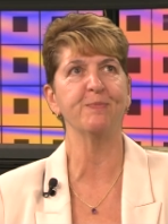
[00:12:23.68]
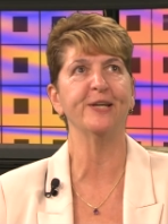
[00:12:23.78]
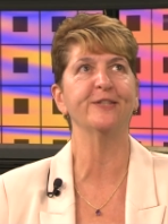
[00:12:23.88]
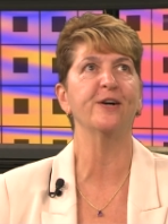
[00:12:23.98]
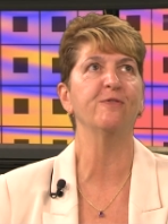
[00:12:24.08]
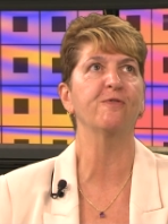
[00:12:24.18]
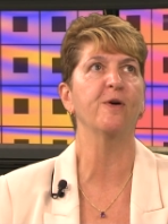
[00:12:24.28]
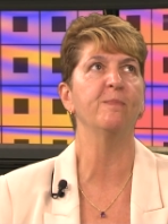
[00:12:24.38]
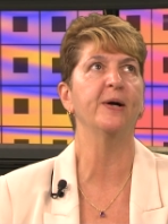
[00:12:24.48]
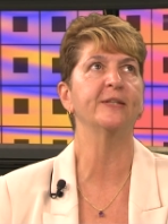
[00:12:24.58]
myself
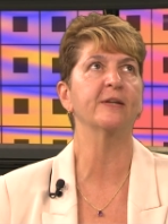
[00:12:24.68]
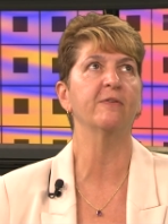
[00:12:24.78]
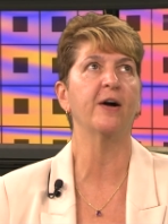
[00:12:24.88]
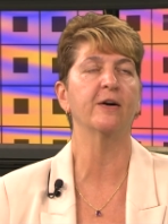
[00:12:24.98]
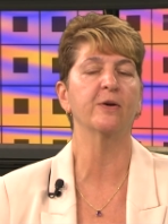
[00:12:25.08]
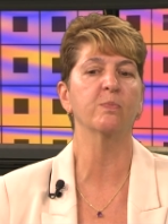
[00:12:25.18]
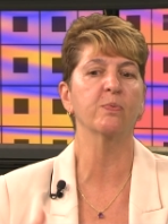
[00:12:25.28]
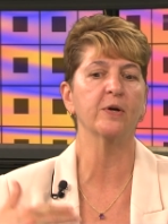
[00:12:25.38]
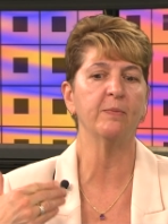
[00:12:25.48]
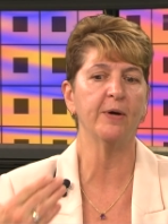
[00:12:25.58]
from myself, how to
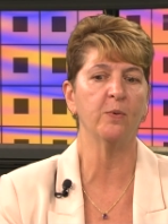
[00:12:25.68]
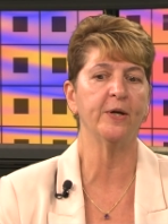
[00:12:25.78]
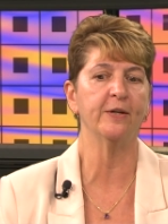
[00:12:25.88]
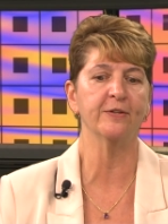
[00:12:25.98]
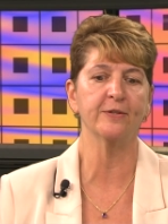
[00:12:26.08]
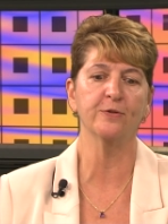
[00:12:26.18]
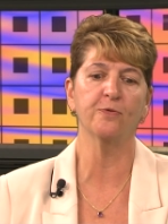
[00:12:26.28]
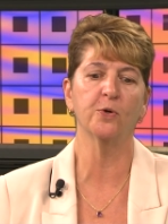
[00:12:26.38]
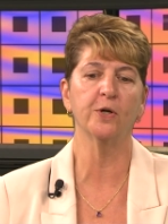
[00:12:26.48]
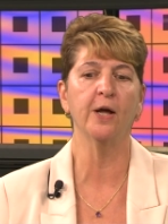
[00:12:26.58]
bring my weaknesses
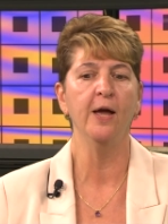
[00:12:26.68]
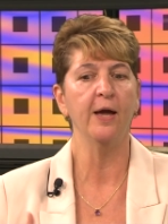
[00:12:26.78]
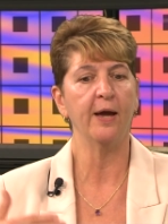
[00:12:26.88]
forward,